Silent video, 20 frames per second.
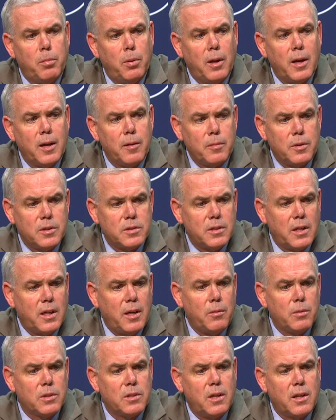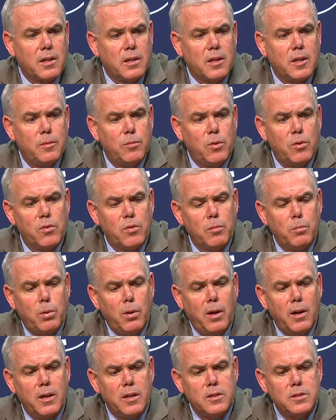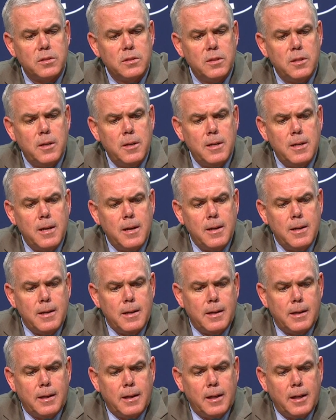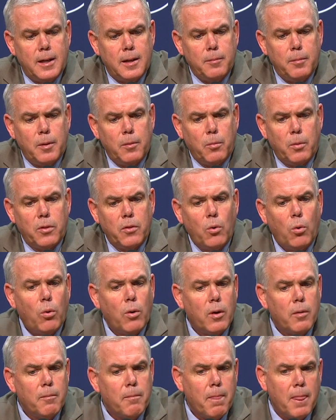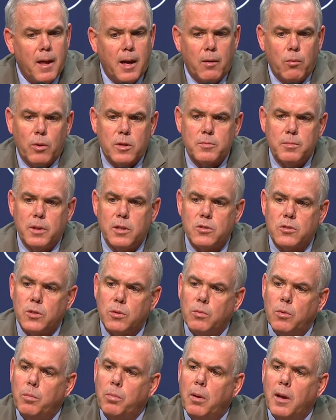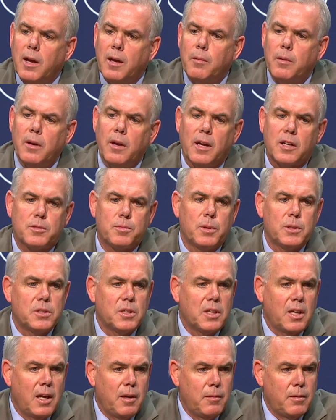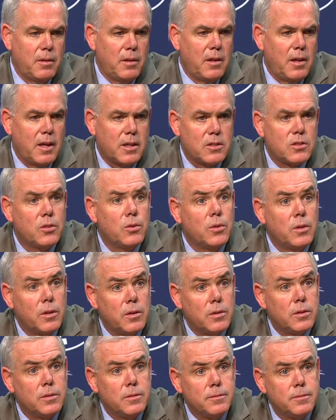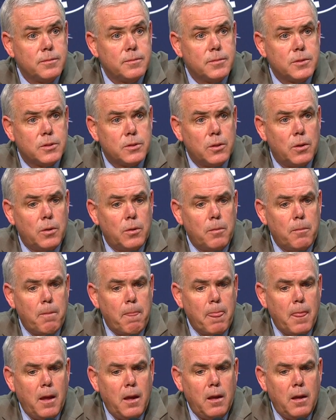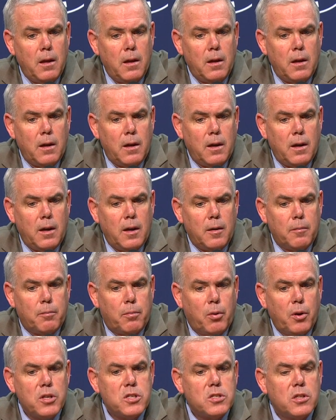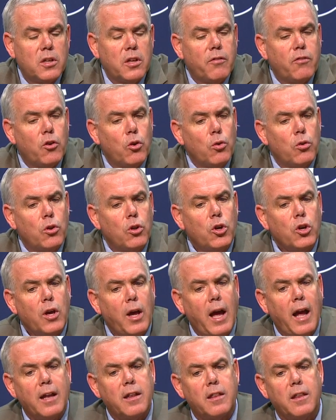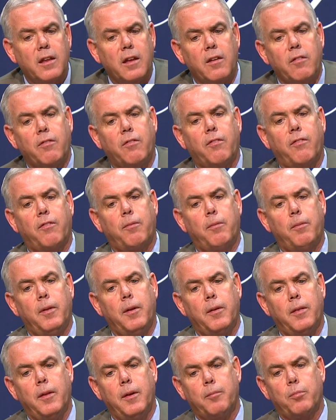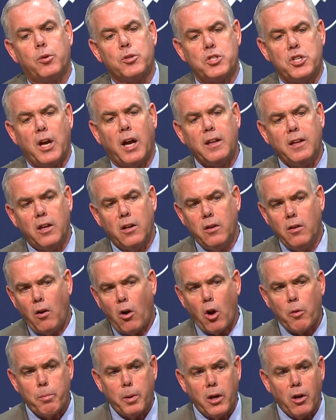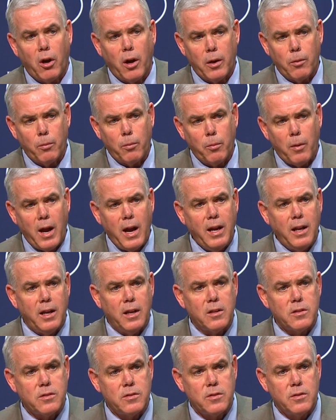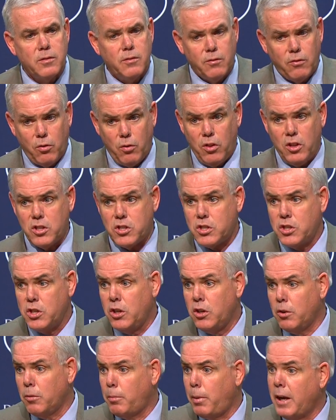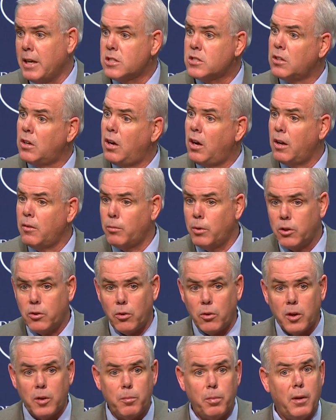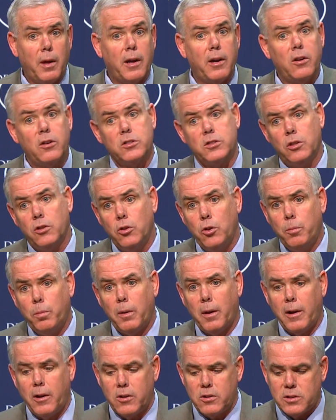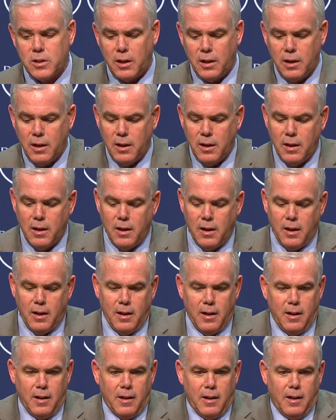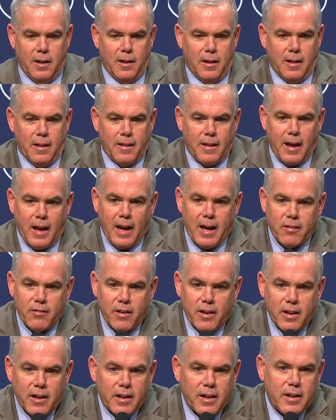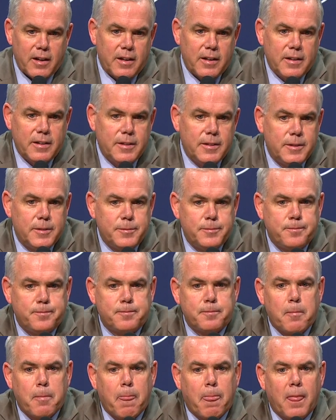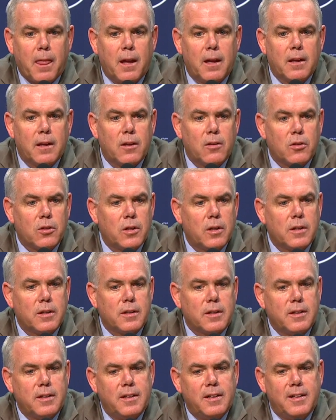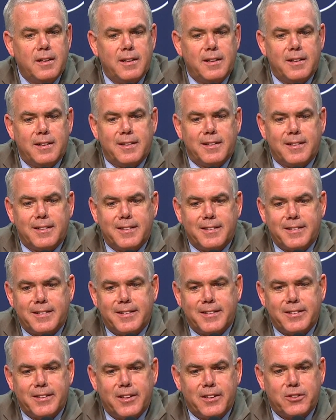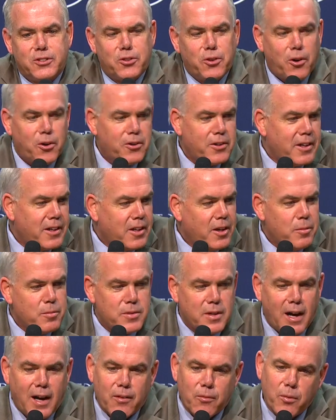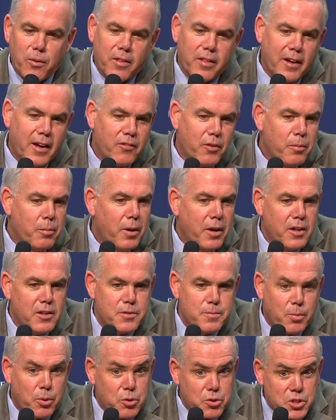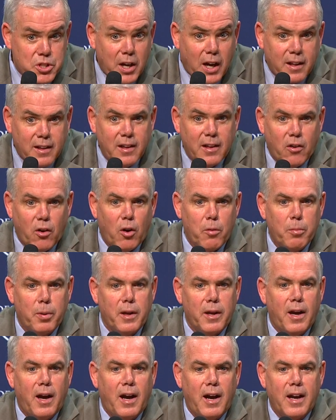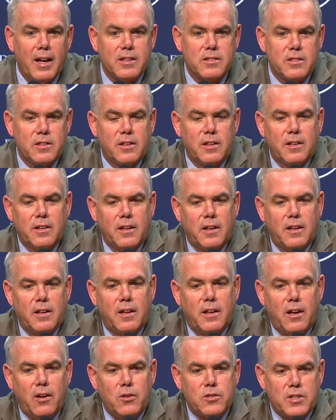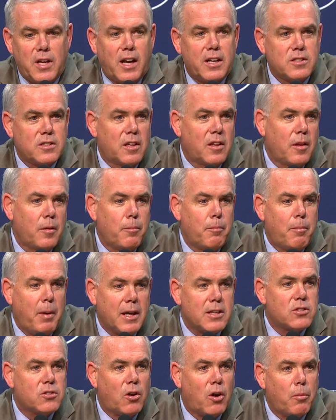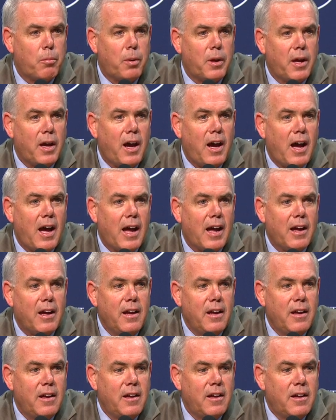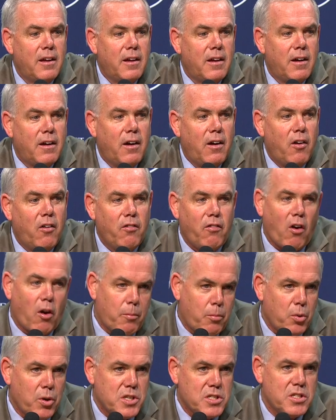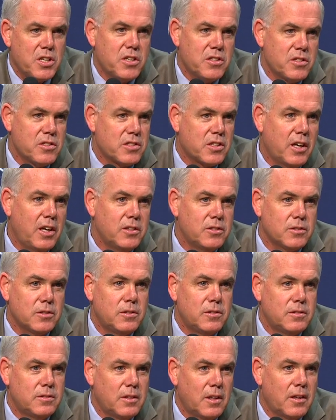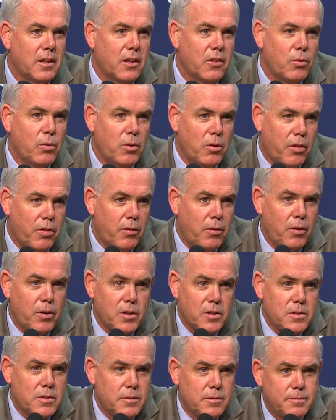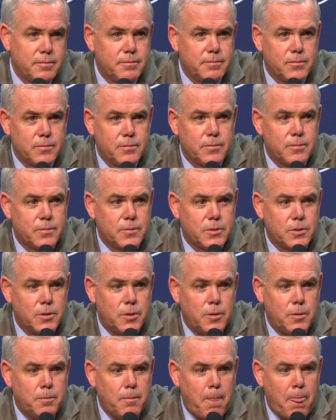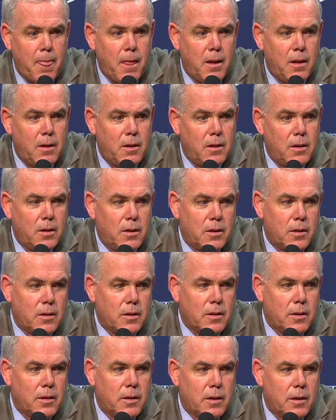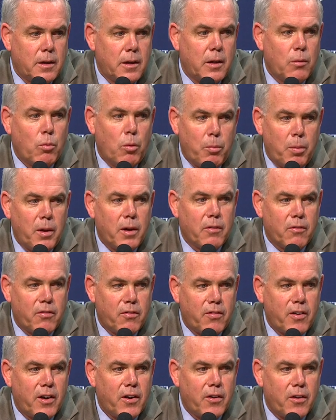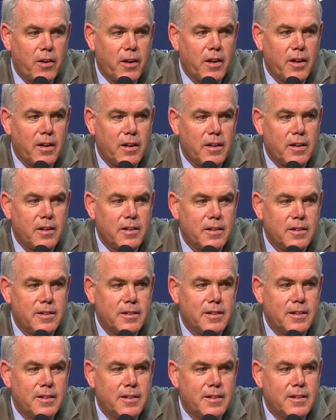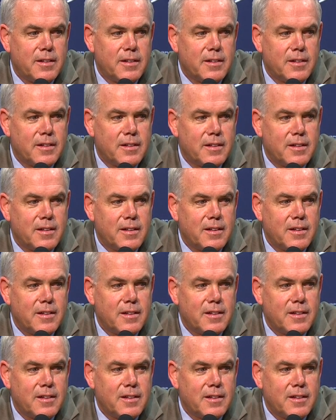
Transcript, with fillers: play them because they always like to come over and play us. Uh, but with Norm at Westminster, we'll play him in an exhibition game in the next two years. So uh, Princeton, if you look at the, the, the projected RPI ratings for this year based on returning players and new players, they they have a uh, you know a, a, a, chart that comes out with everybody's projected RPIs, and and there's actually the best RPI of our preseason schedule. I think they're in the 30s, so it will be a very uh, uh,